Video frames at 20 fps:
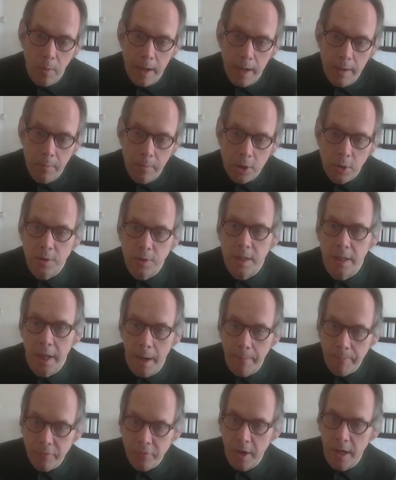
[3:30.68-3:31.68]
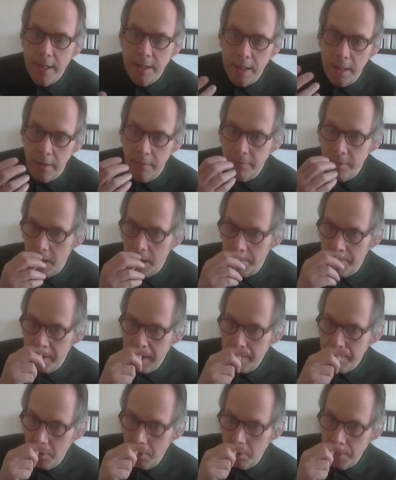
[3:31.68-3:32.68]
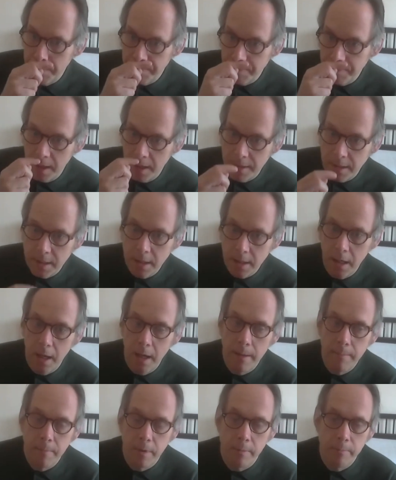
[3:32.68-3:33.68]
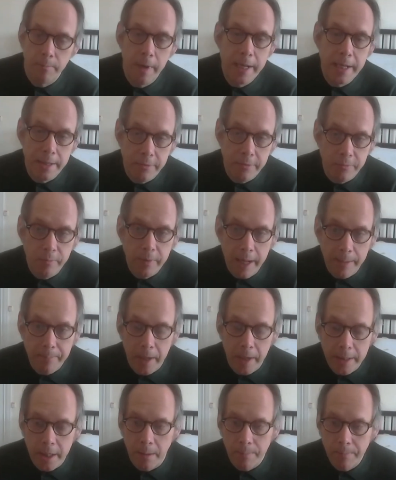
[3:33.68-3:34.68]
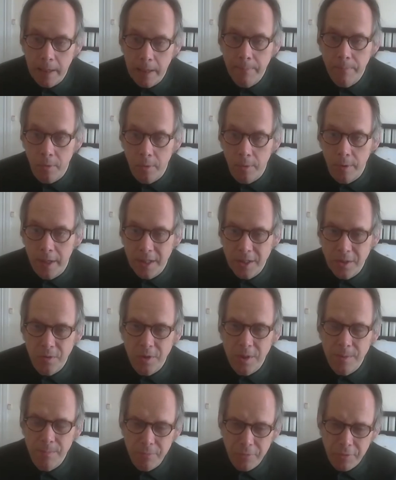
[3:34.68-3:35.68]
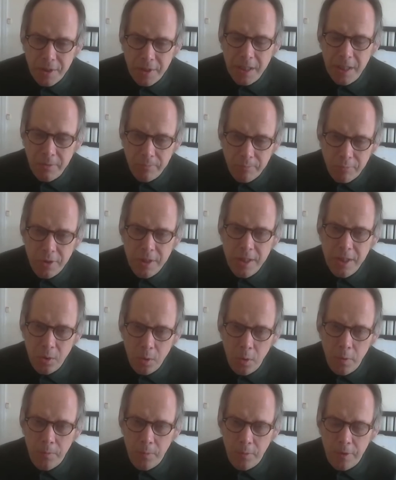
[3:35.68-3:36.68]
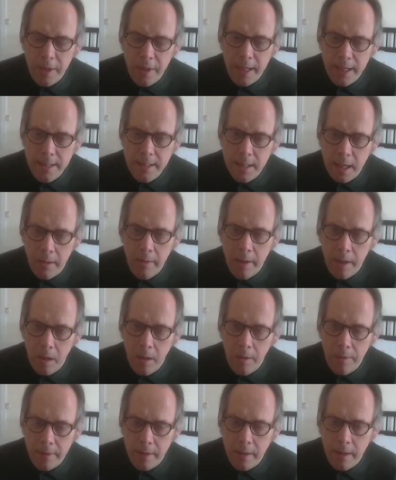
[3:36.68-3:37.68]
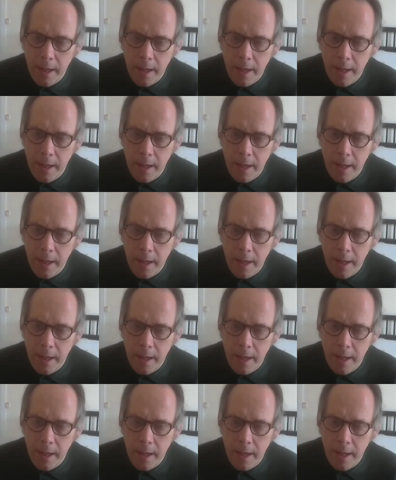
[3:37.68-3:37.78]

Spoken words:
which was an uprising of young people at the time, mainly led by young people, and I saw some pretty awful things going on